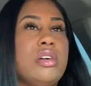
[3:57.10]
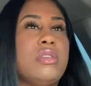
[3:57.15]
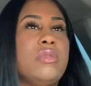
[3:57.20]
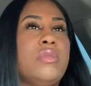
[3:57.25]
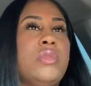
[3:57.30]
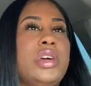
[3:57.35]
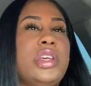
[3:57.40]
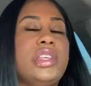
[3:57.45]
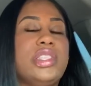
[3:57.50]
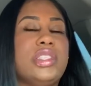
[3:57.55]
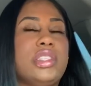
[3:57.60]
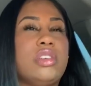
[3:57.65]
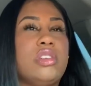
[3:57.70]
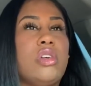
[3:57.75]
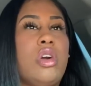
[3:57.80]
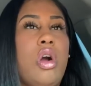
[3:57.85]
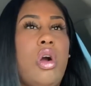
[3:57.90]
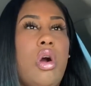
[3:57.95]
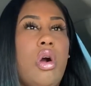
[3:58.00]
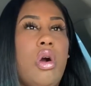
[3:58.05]
what is it
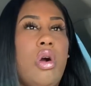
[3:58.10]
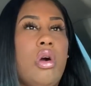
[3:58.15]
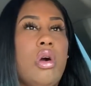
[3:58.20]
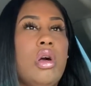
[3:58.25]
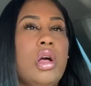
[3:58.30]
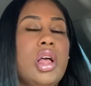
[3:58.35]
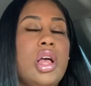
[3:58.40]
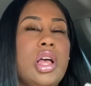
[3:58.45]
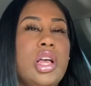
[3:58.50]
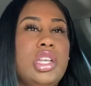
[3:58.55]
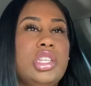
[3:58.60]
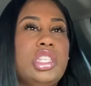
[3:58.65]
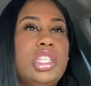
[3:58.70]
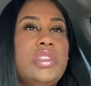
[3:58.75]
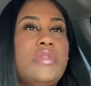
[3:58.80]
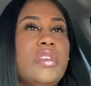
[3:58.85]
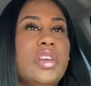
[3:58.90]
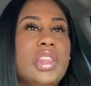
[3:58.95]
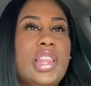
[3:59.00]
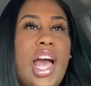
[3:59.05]
called?
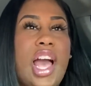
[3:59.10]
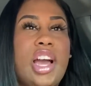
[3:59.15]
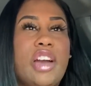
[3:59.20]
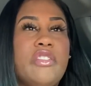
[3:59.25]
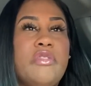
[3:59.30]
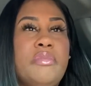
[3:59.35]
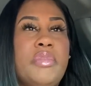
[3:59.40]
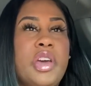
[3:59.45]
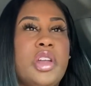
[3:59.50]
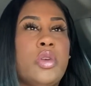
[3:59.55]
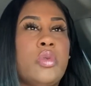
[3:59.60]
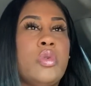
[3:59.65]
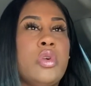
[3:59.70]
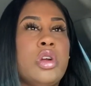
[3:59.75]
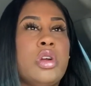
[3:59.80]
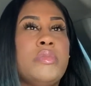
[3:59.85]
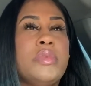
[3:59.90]
Just for lack of better word,